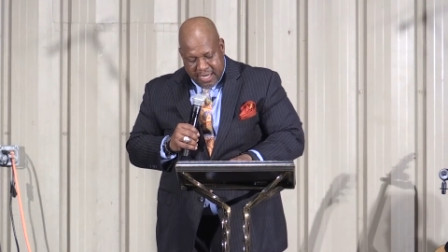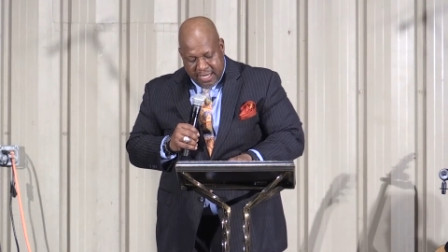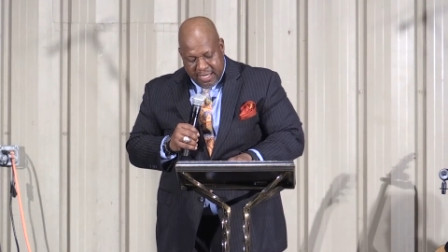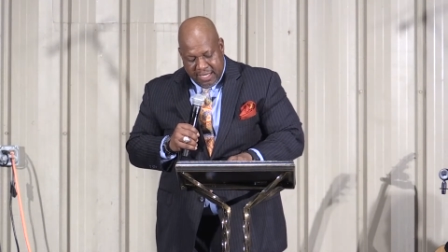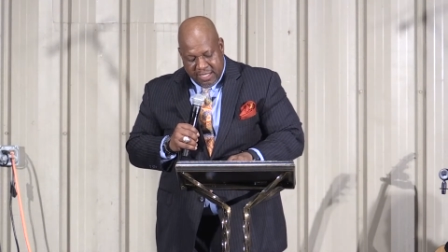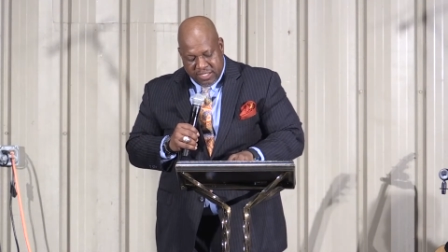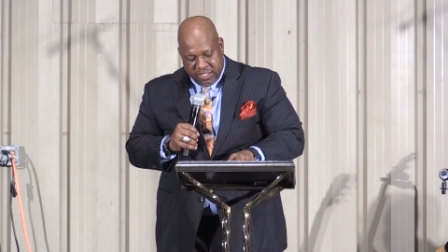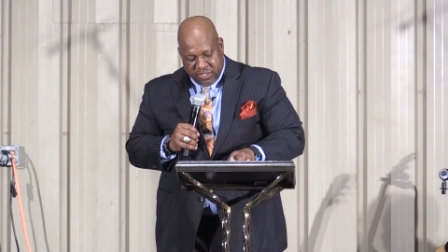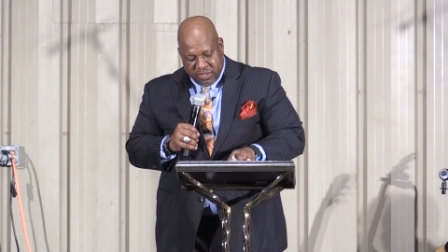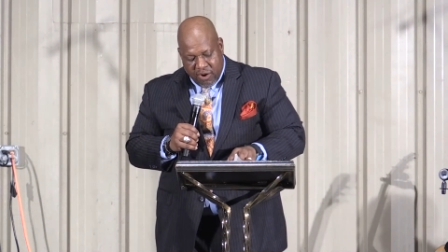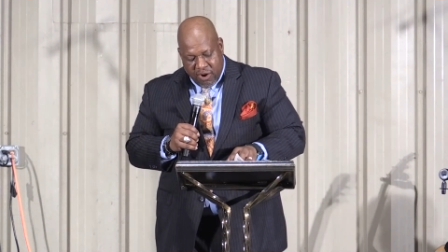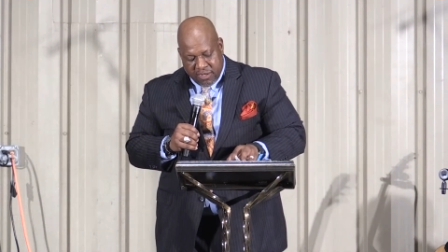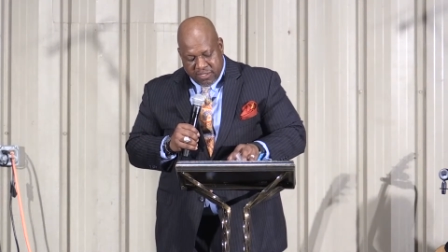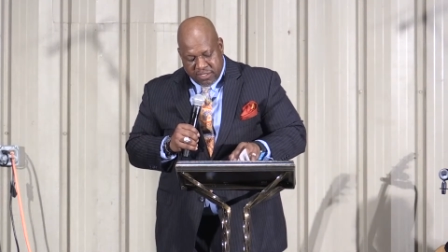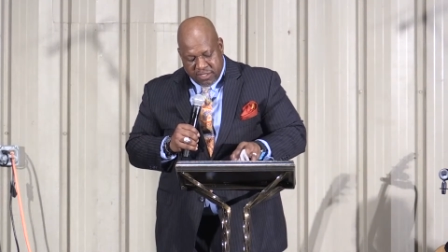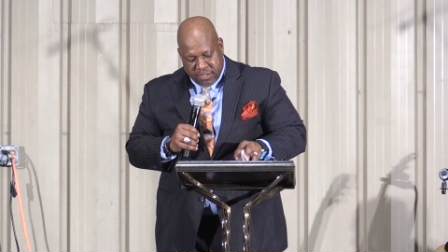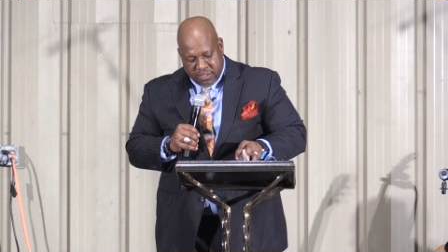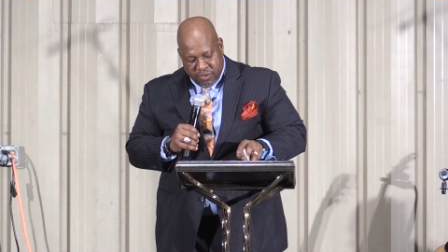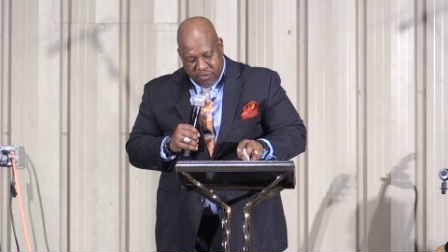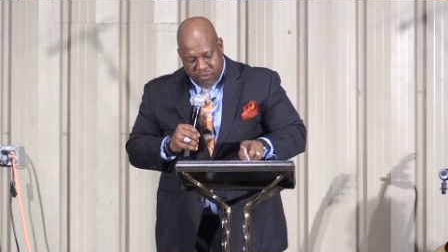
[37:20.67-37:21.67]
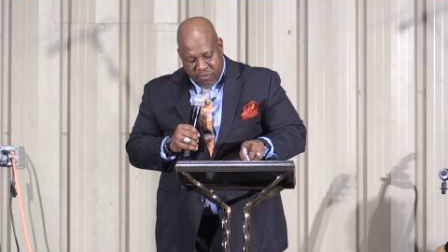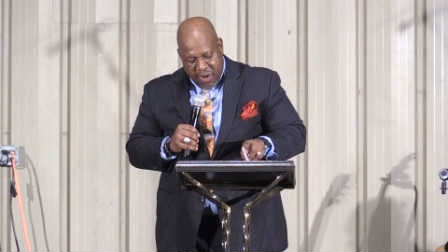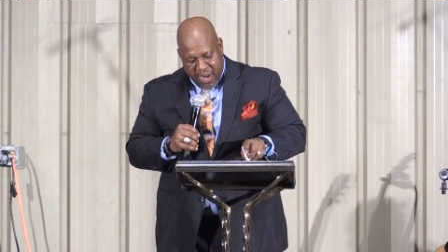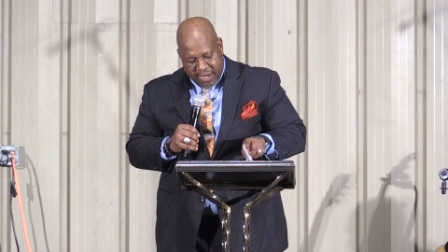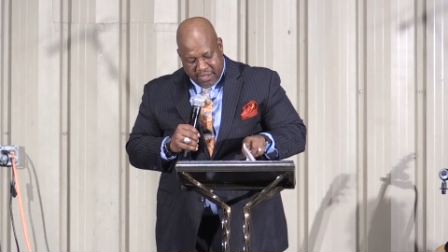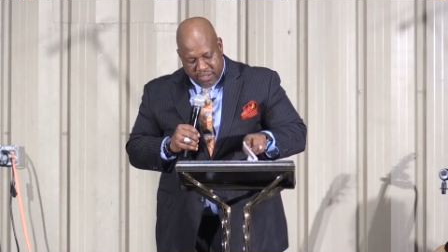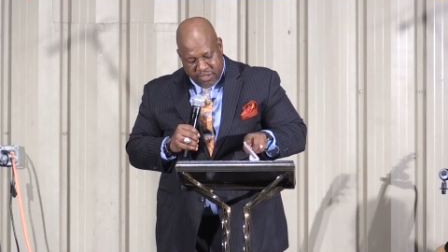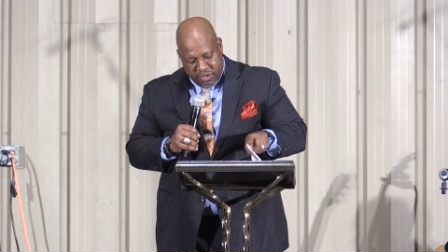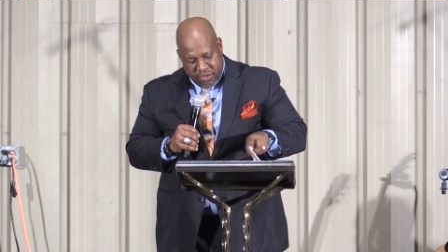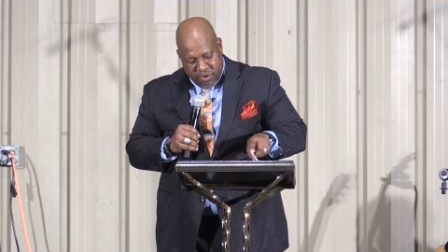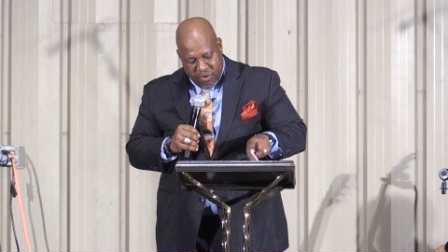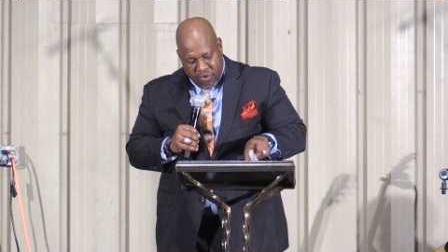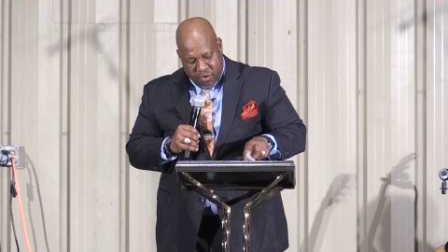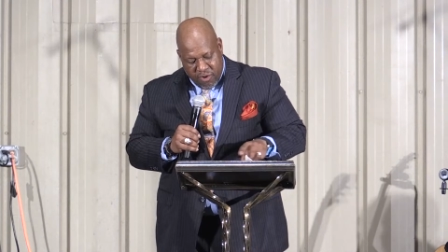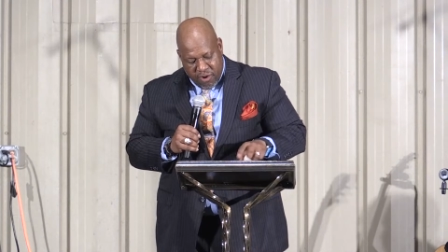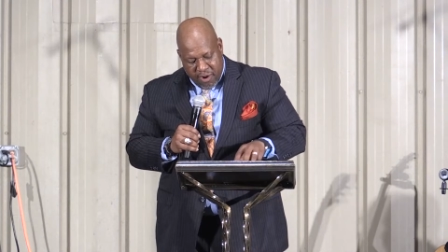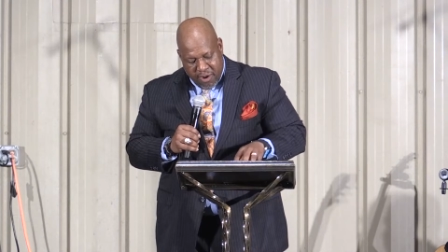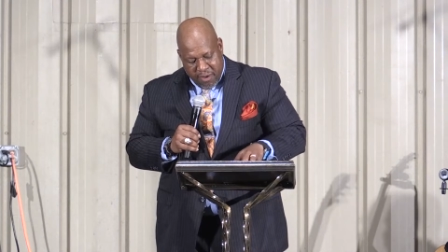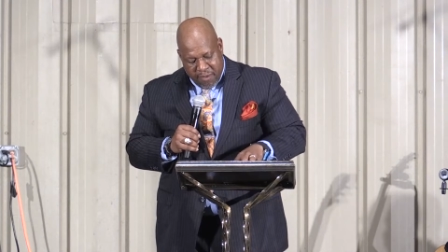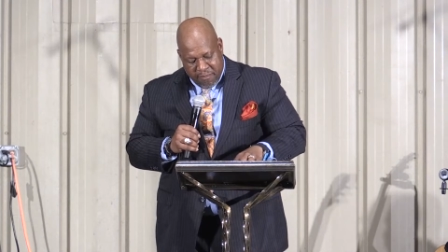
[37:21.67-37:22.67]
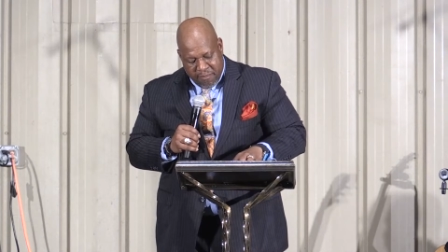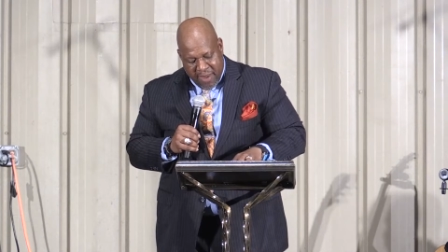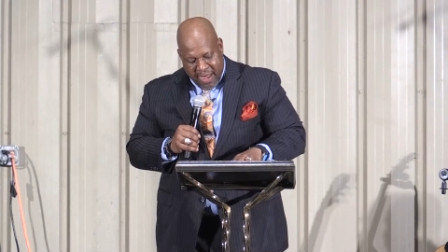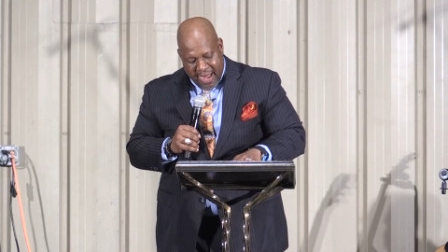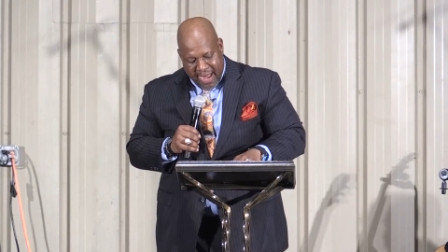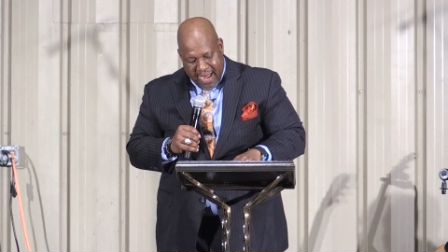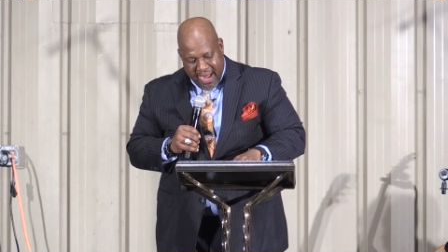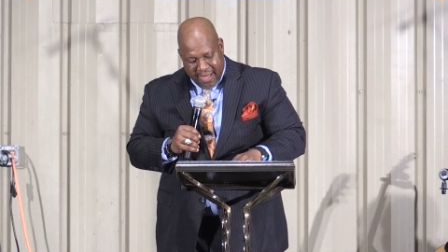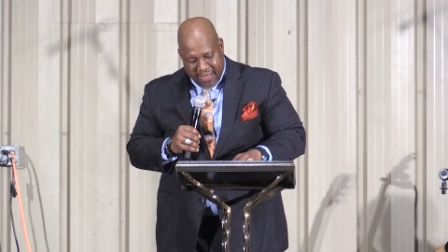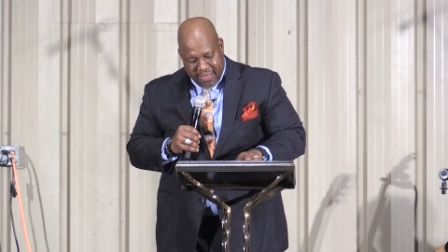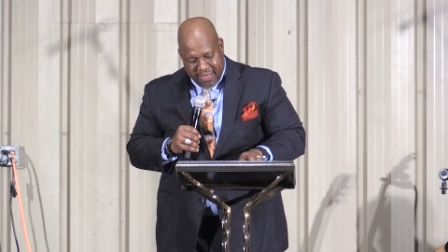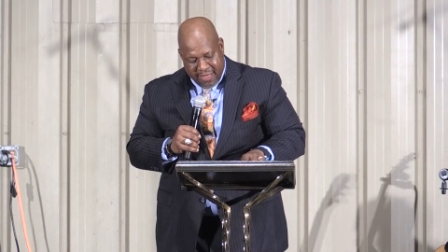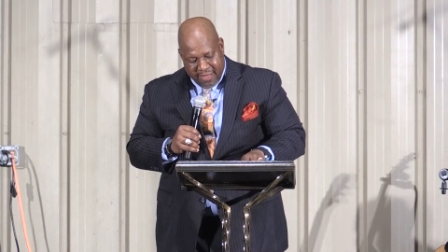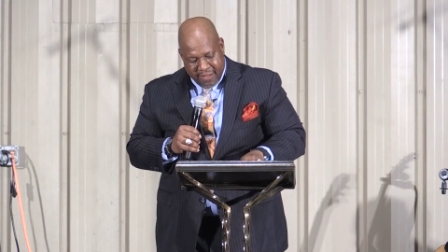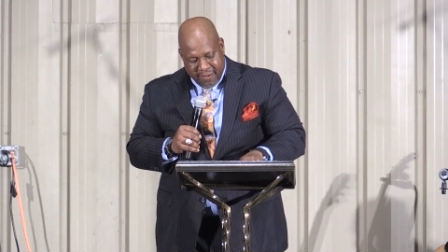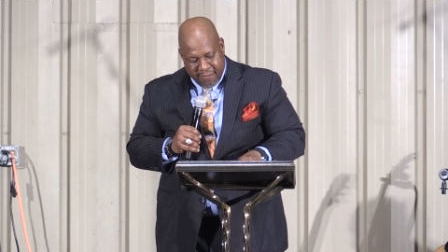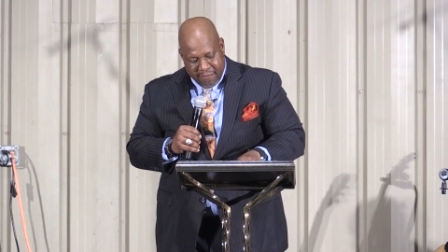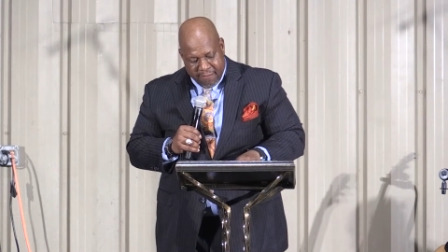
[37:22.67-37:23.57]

and he starts to direct your path.